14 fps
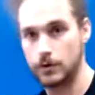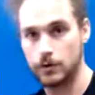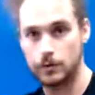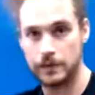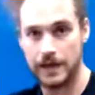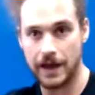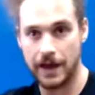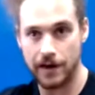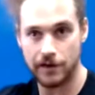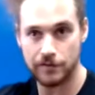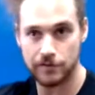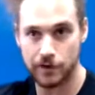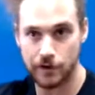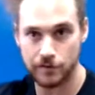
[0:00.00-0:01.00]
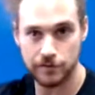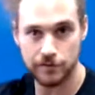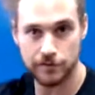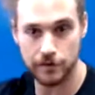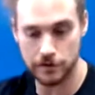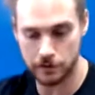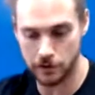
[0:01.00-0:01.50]
We have our
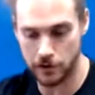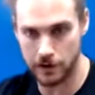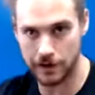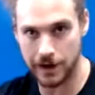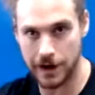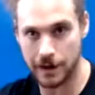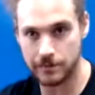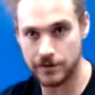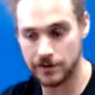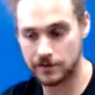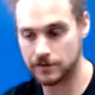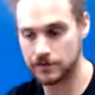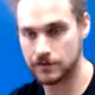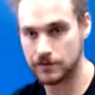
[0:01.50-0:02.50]
foot long object,